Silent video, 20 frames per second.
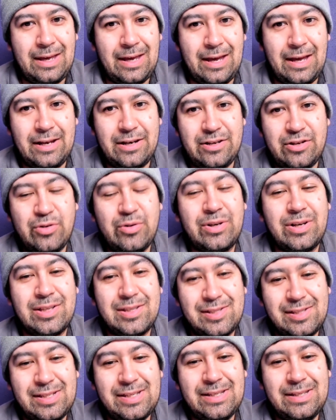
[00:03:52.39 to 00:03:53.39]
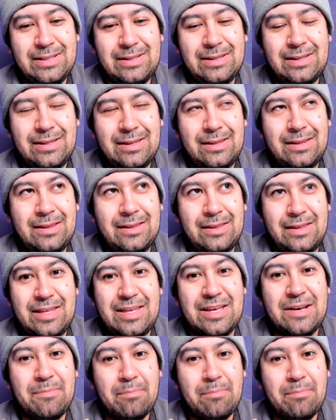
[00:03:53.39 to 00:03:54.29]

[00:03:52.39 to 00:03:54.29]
And you could see the